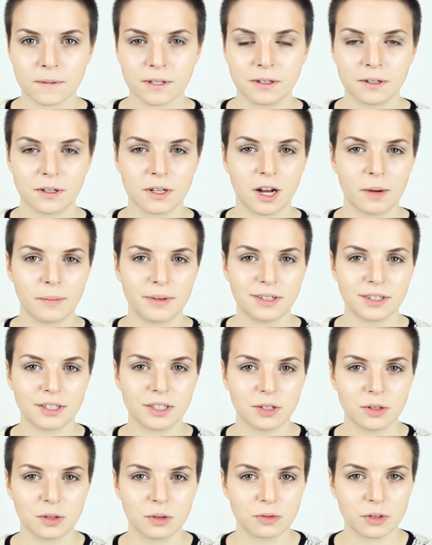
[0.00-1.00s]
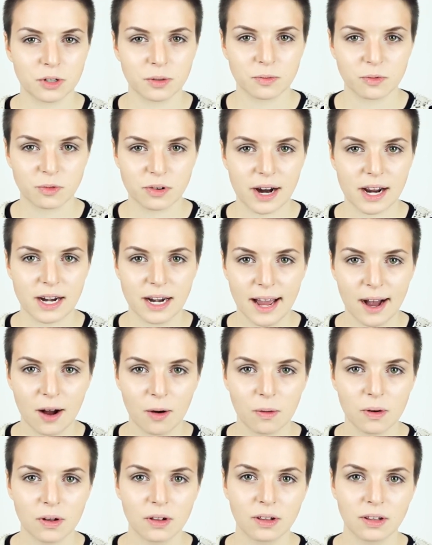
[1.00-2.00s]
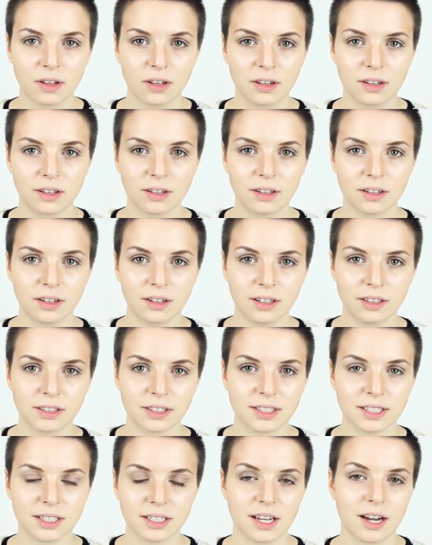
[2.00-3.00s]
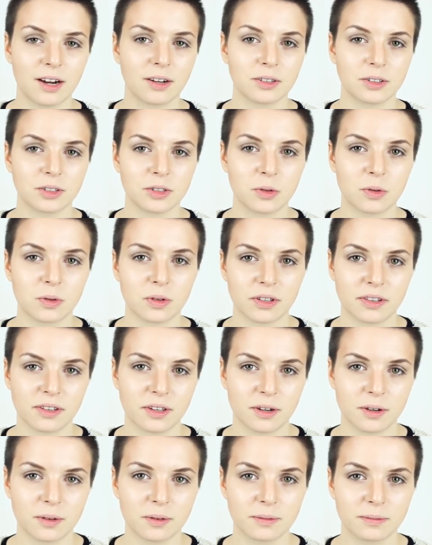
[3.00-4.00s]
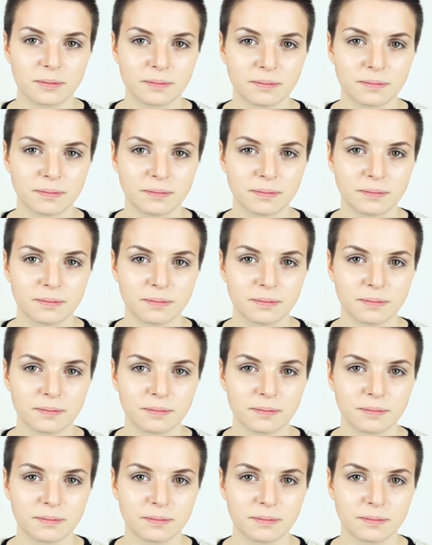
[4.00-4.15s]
could come into your room right now and sit down and talk with you.